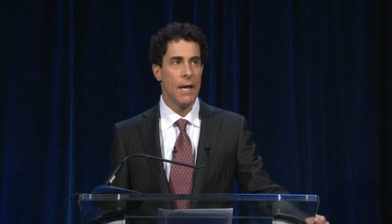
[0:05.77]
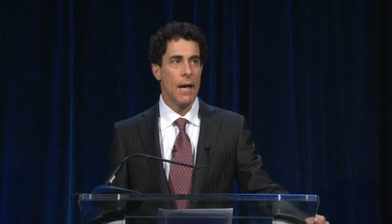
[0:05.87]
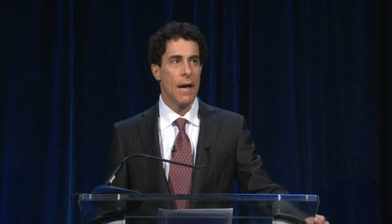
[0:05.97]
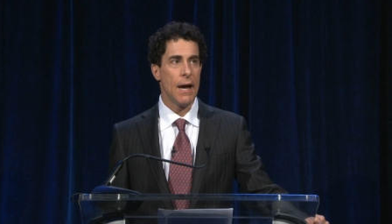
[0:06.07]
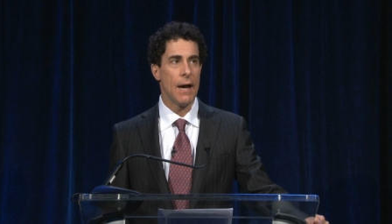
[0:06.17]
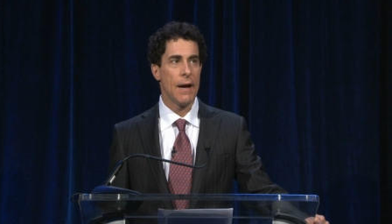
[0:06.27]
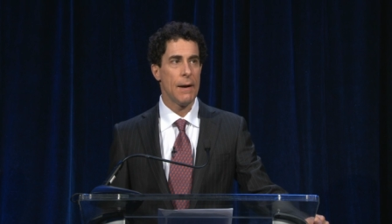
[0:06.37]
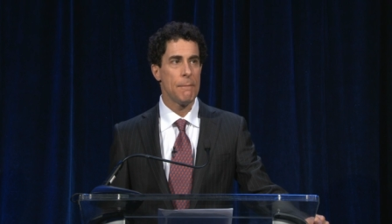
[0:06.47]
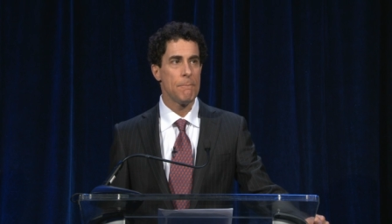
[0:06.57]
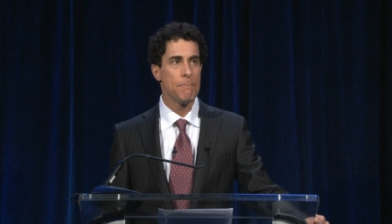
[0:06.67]

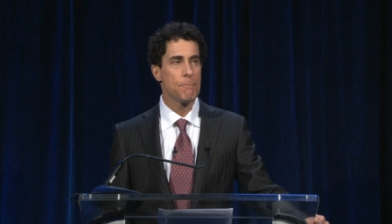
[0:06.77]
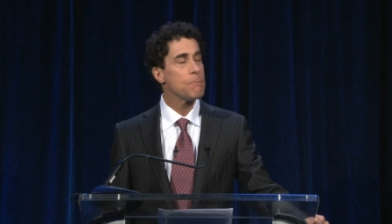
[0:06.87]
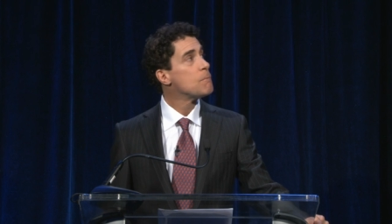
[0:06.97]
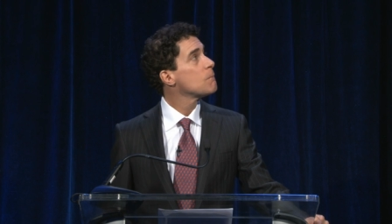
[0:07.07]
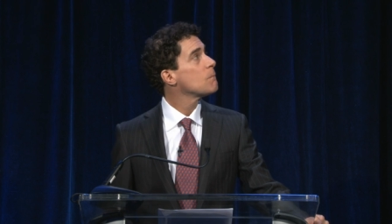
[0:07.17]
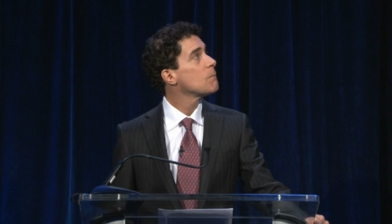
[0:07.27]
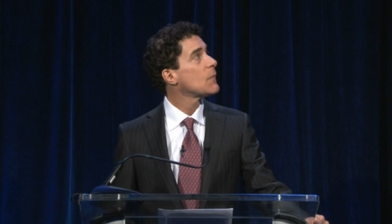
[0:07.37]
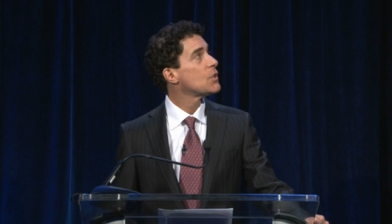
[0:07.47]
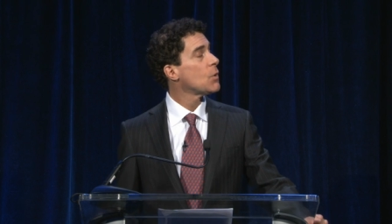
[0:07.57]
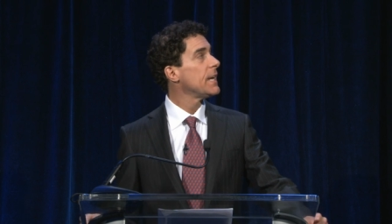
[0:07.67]

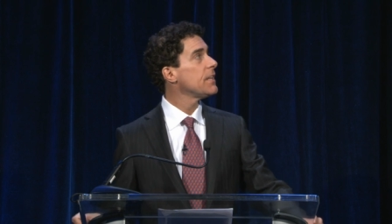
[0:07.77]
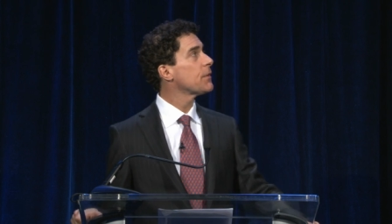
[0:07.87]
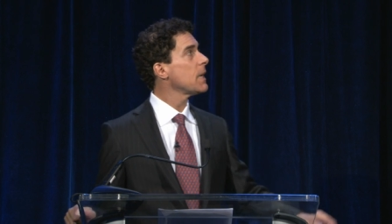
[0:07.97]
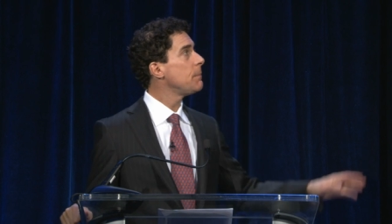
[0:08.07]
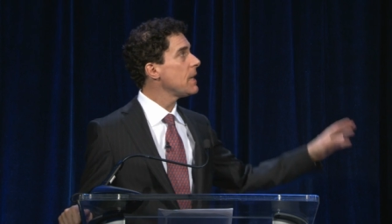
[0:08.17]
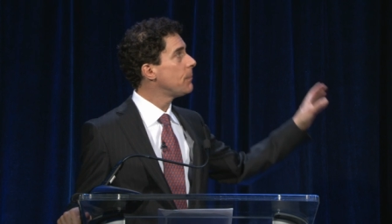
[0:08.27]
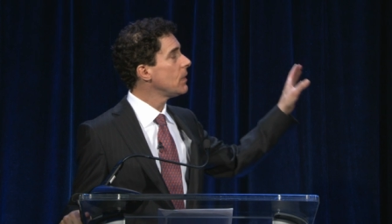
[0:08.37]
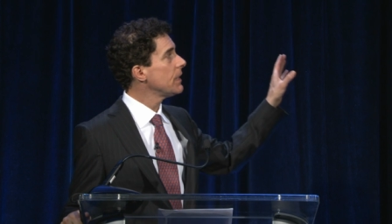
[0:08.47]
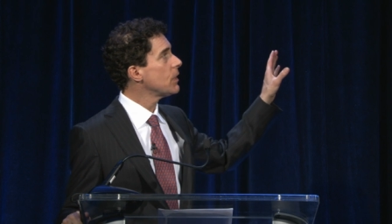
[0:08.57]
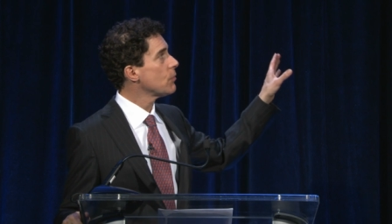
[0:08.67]
23
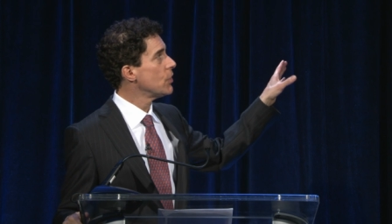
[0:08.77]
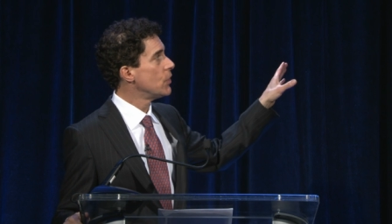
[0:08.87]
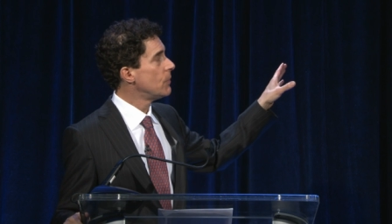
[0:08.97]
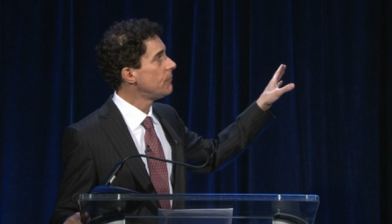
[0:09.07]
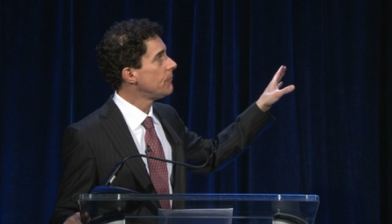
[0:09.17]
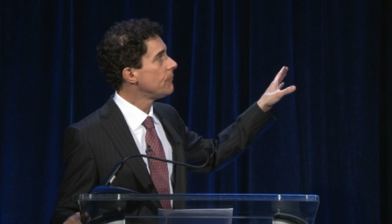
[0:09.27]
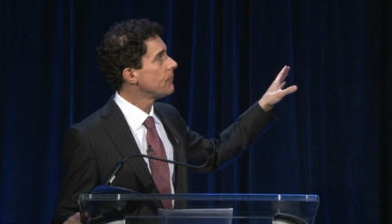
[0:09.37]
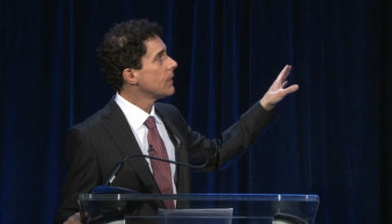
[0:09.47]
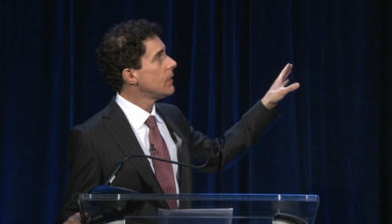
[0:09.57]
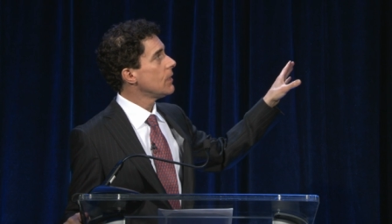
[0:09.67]
people in a room,
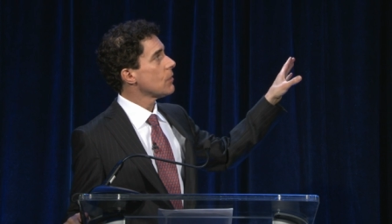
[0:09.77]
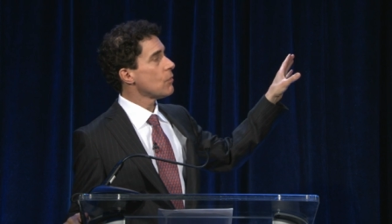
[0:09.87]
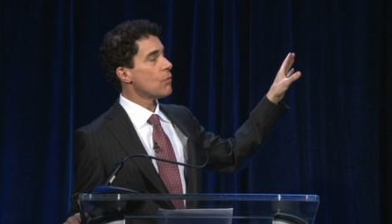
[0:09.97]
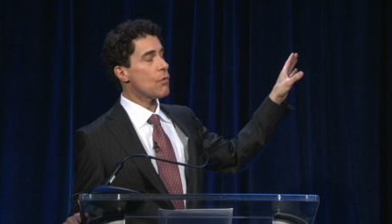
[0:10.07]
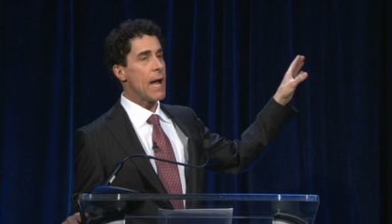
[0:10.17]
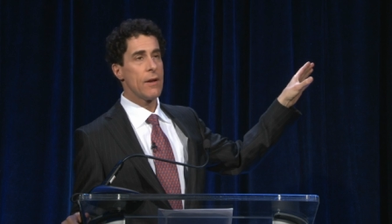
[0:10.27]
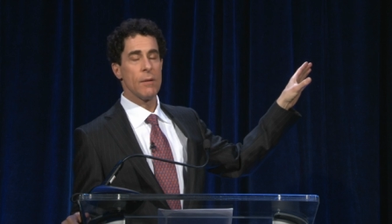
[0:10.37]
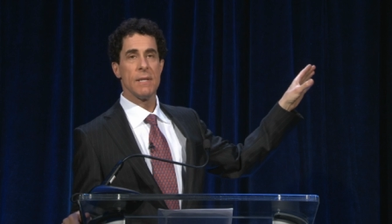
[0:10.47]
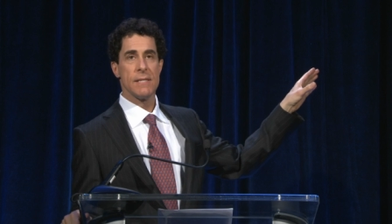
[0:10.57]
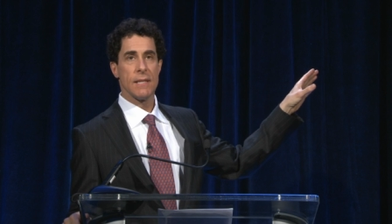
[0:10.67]

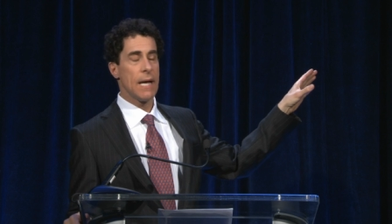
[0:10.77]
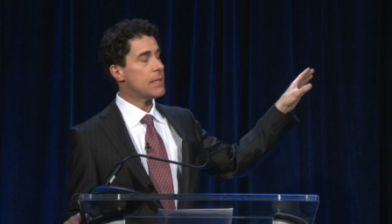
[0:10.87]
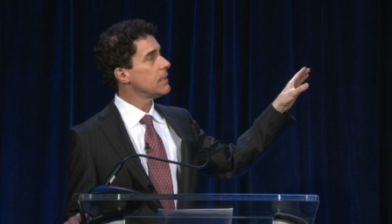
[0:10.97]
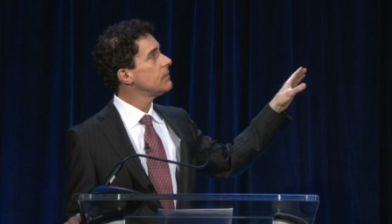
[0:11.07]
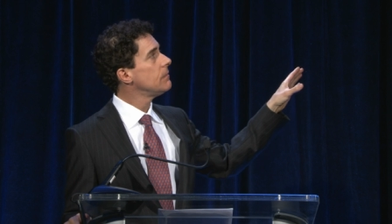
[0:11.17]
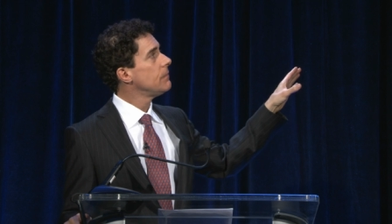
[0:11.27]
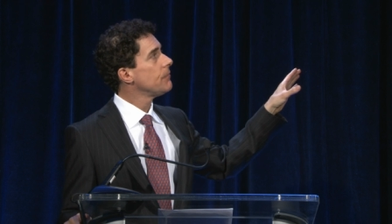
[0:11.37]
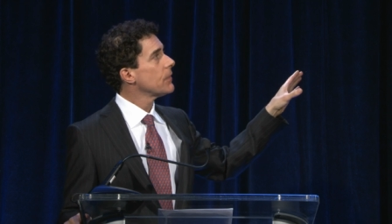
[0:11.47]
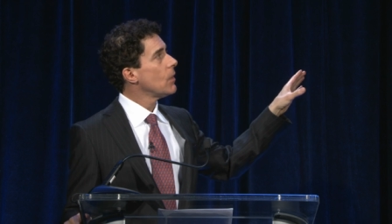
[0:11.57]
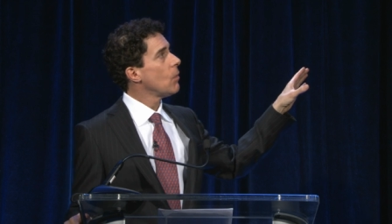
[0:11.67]
randomly selected.
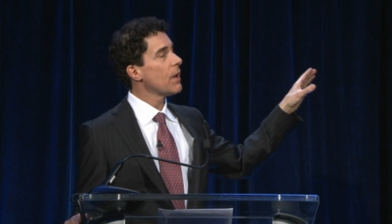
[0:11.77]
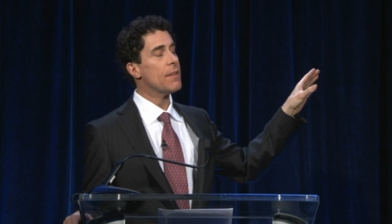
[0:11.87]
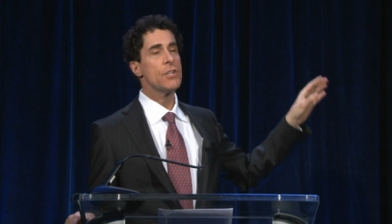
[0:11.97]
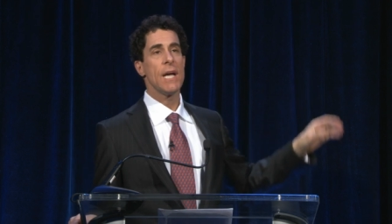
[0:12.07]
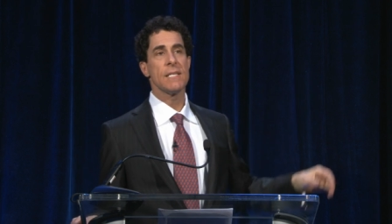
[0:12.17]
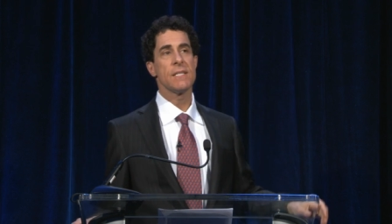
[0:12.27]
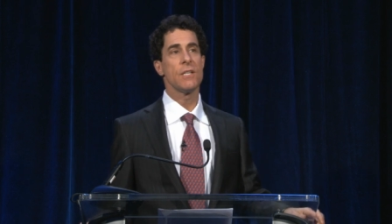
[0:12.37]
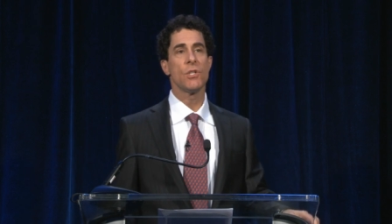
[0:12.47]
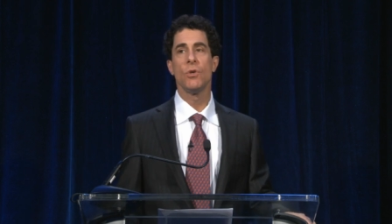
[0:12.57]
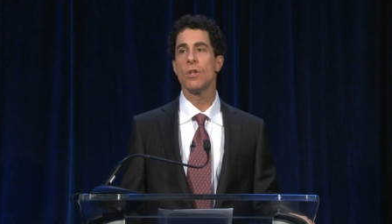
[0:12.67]
What are the chances
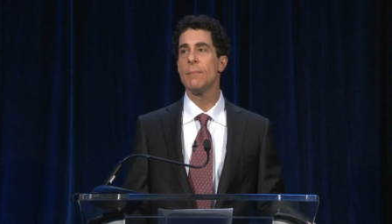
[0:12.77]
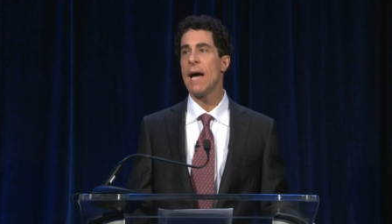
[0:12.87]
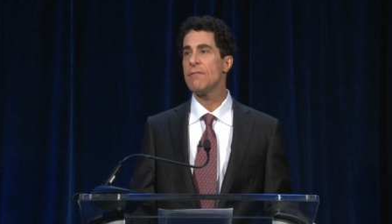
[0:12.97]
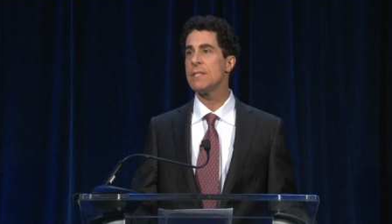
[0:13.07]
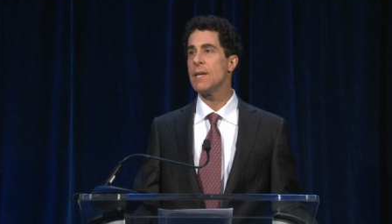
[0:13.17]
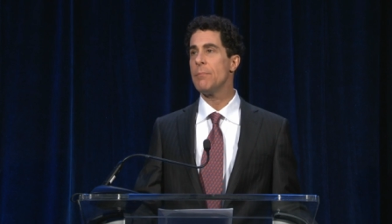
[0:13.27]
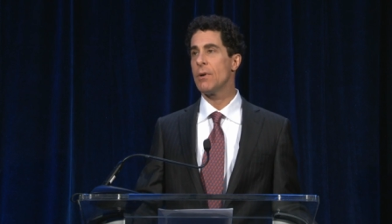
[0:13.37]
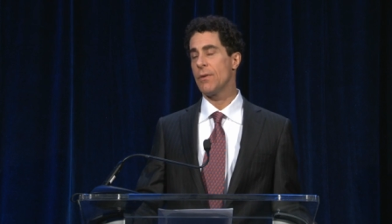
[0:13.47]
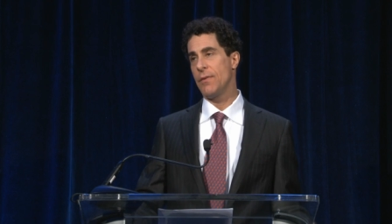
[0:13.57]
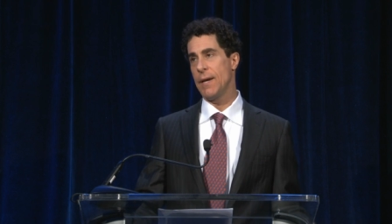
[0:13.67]
that two of them have the same
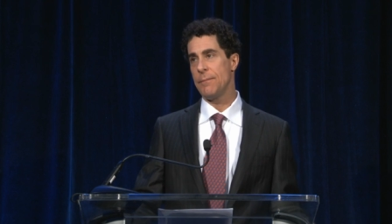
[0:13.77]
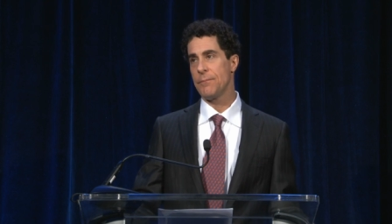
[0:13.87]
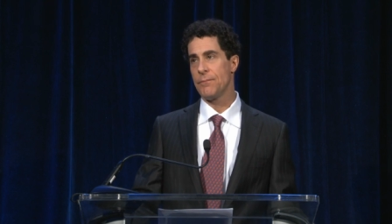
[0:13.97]
birthday?